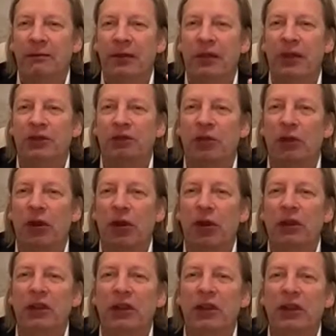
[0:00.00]
Because we're
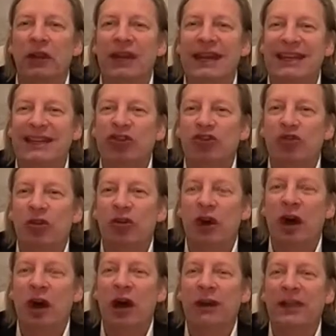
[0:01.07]
all going to need to
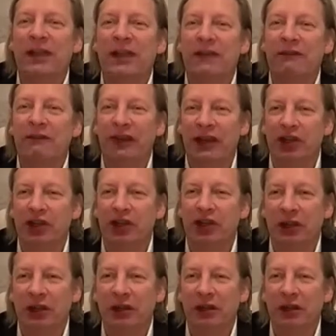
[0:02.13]
draw on
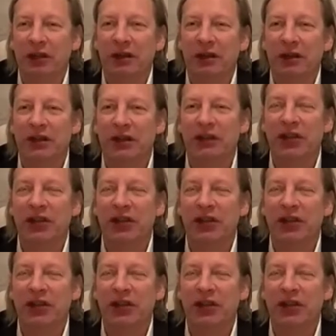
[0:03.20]
conviction in the